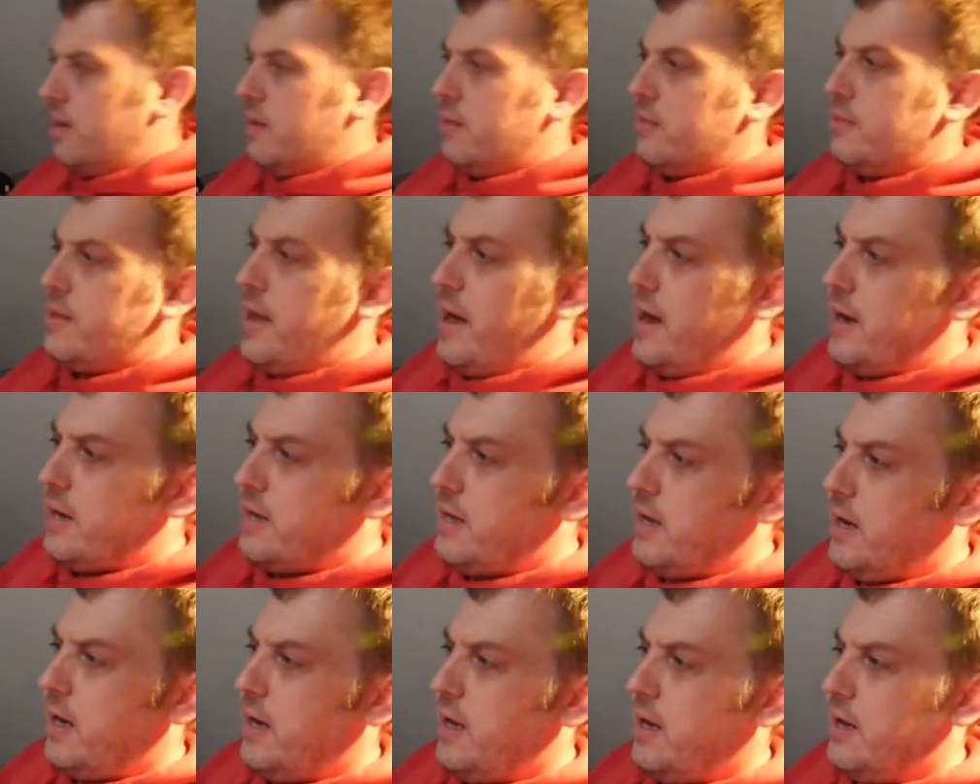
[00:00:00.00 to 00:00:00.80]
That
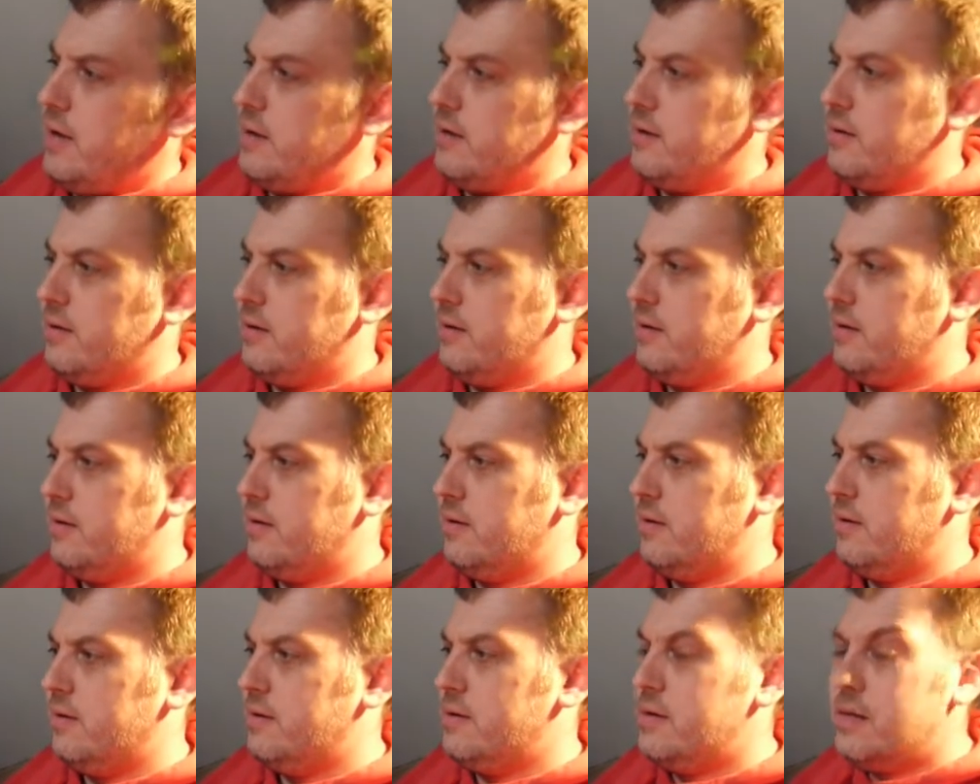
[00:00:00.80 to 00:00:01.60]
colour
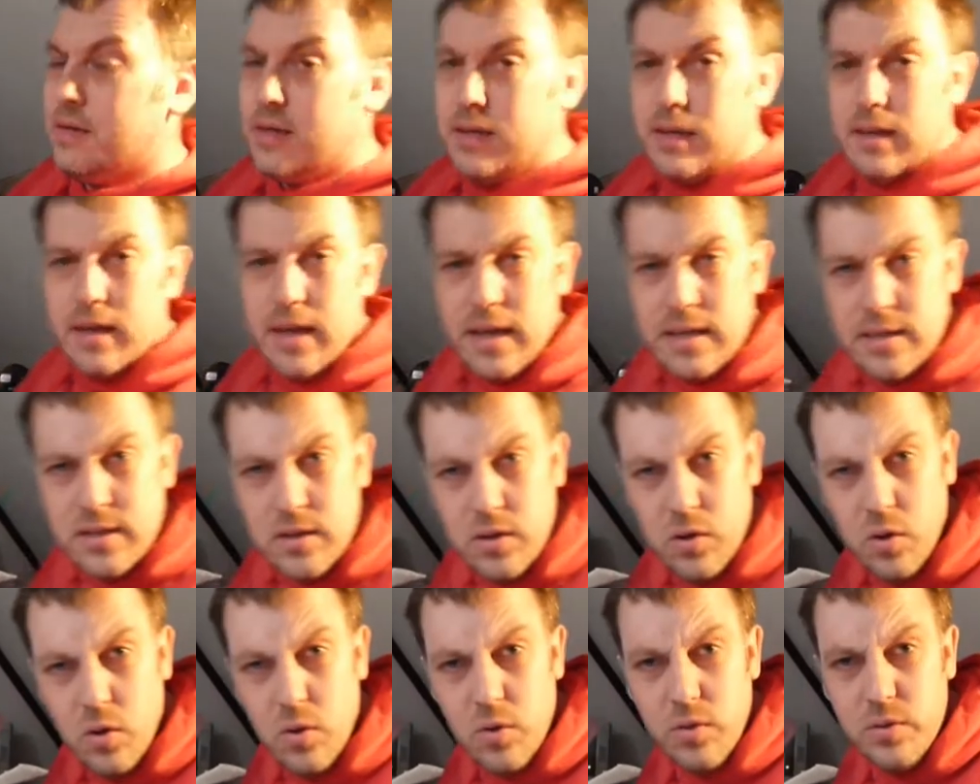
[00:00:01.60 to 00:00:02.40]
is
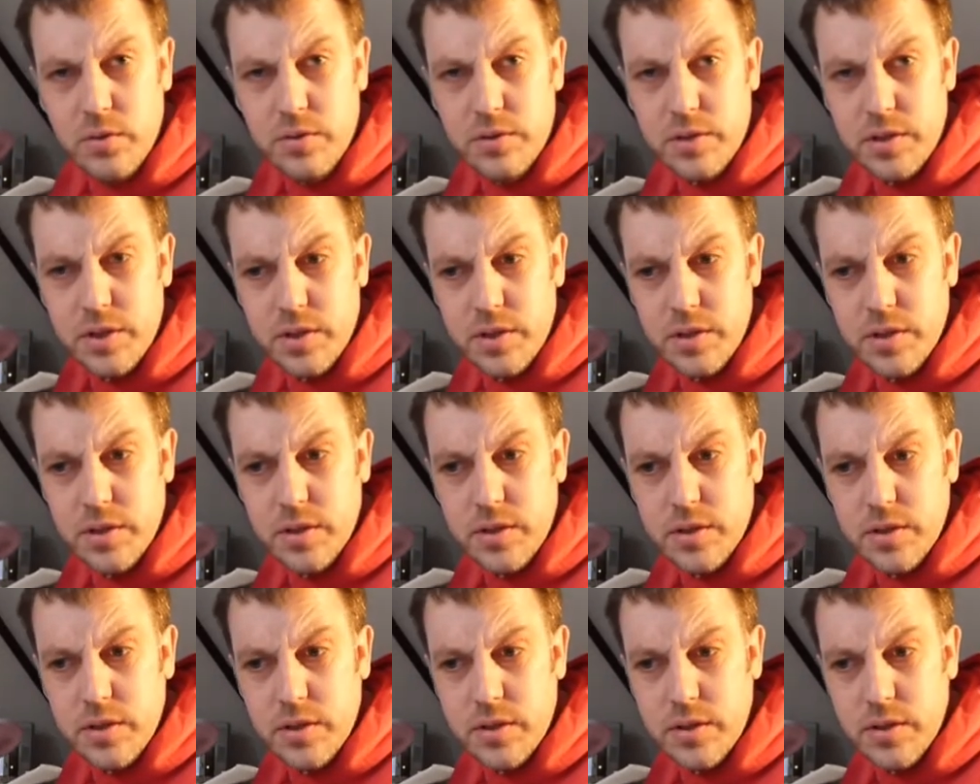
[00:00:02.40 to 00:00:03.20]
called
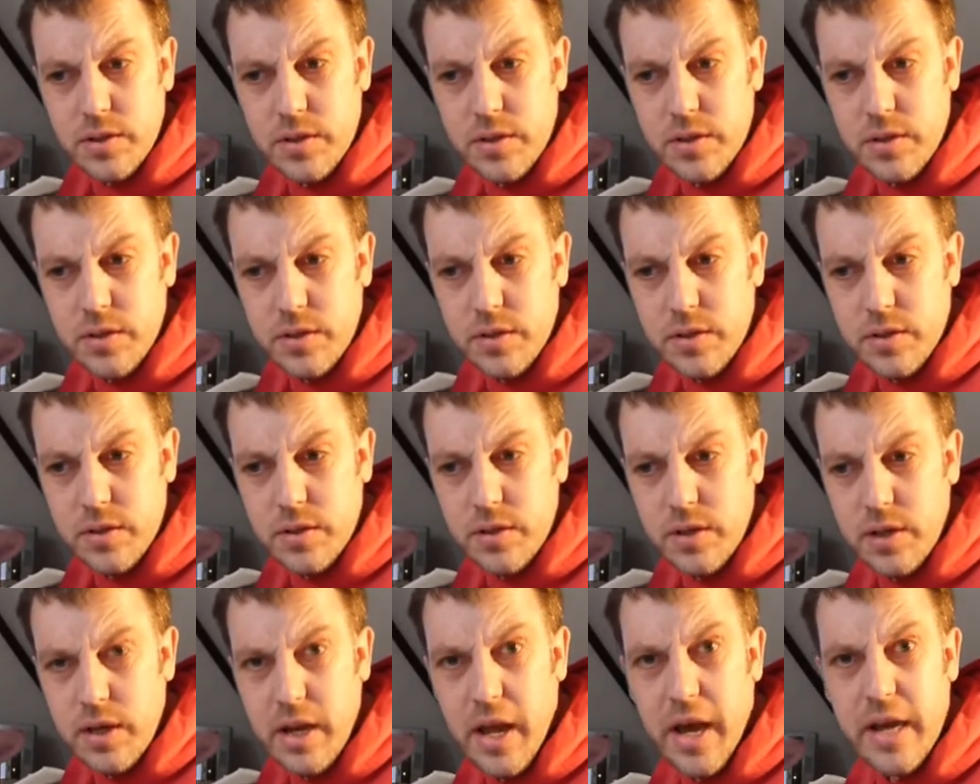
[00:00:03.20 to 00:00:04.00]

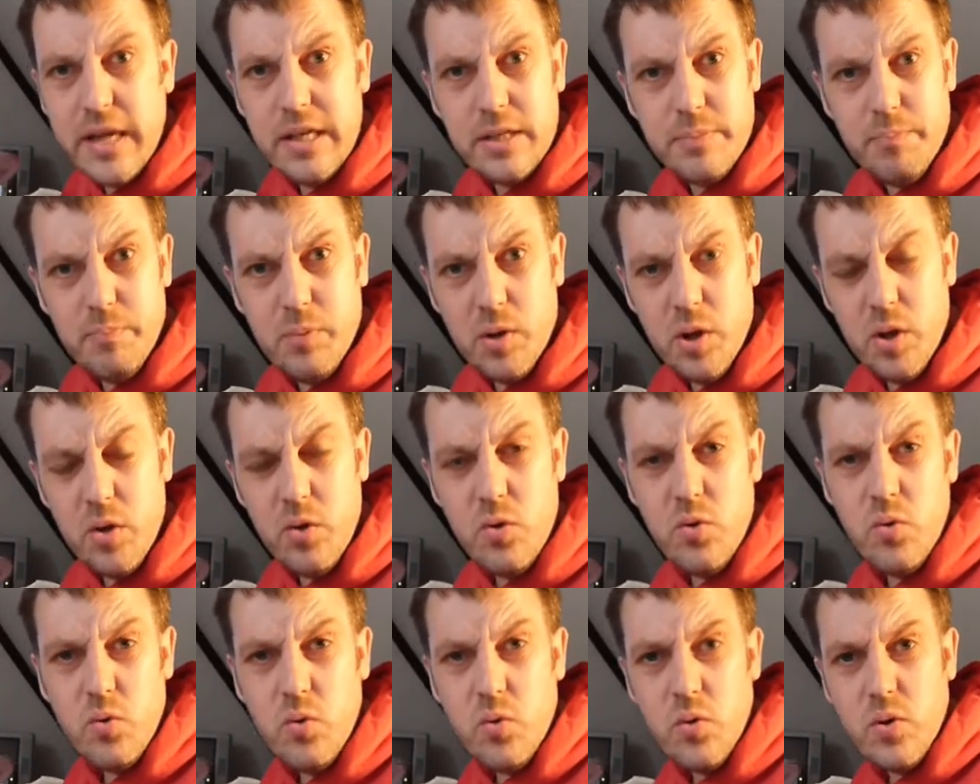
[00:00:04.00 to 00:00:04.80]
light
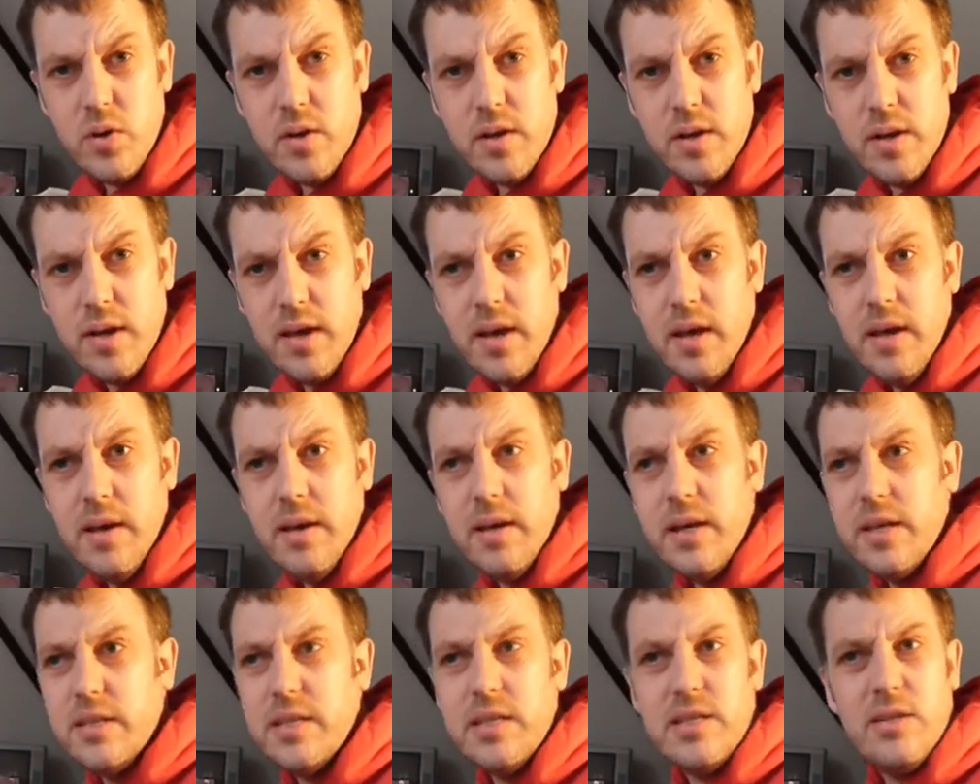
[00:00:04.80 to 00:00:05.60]
blue
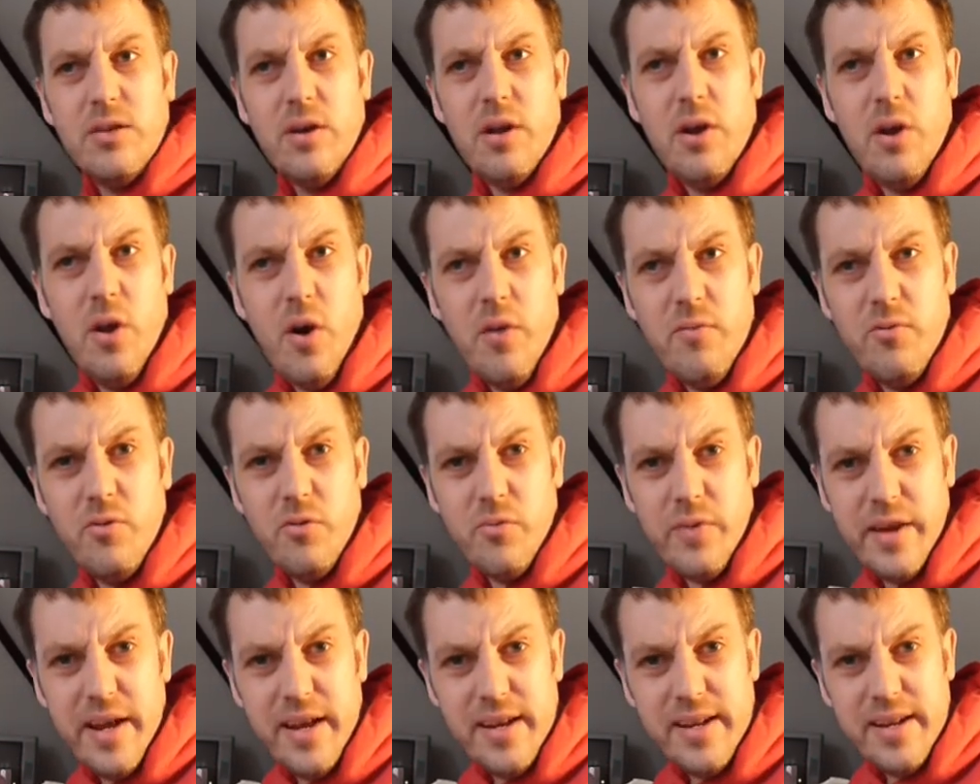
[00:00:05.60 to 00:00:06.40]
because it's got a lot of
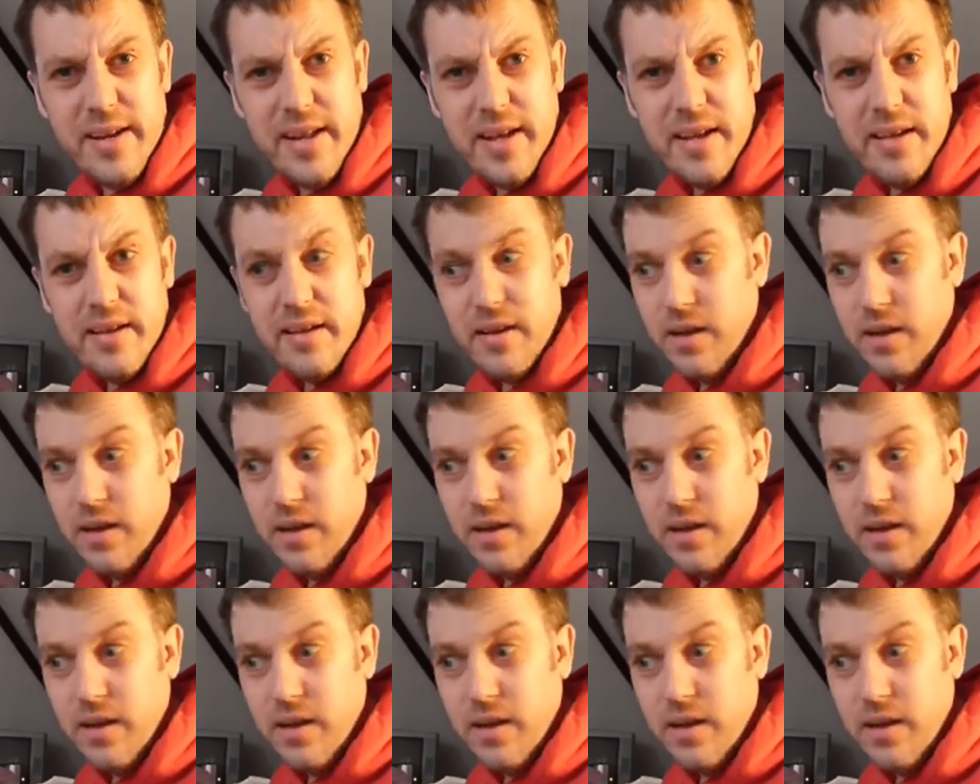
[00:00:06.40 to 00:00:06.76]
green in it,